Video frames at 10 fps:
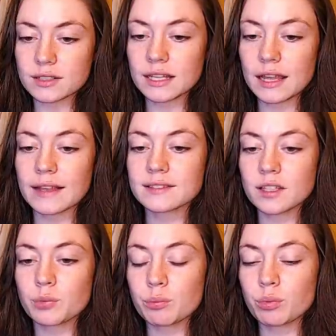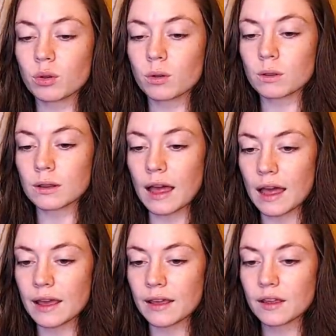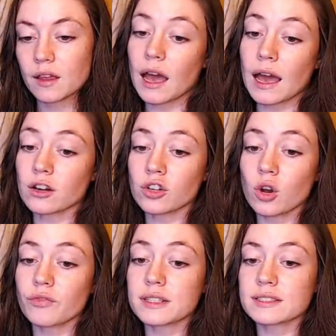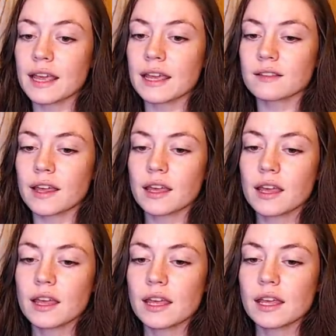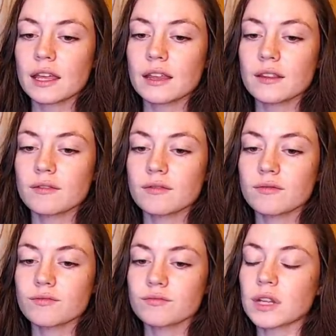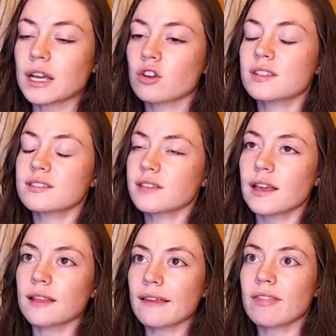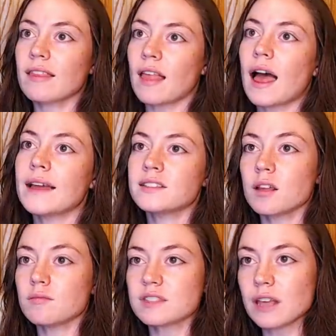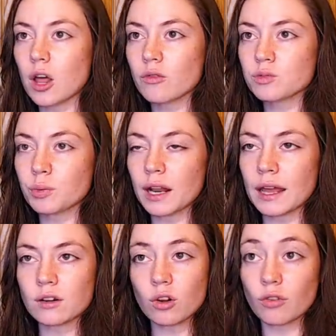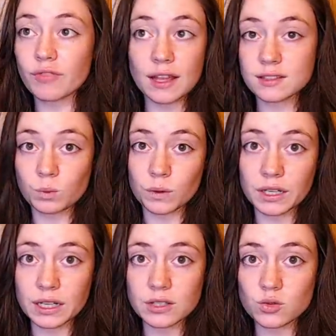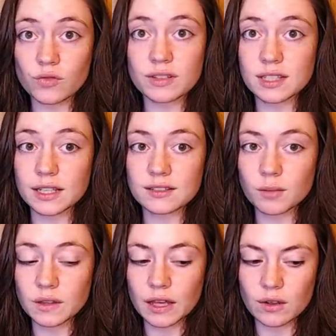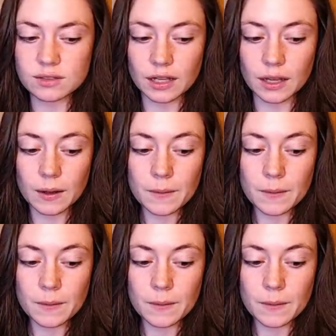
He hates that people lie. I don't know if he's saying, like Chris said, like, they lie to themselves, but I don't know if that's what it is or if it's, like, something else, like,